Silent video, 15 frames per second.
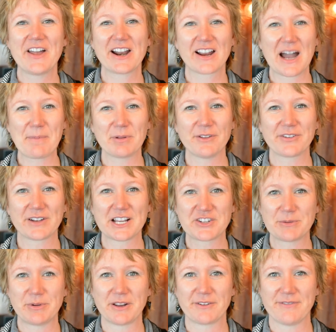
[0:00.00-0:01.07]
There are a couple of
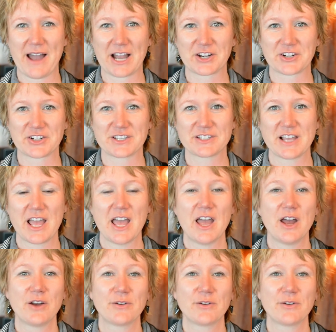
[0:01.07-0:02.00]
contributing factors.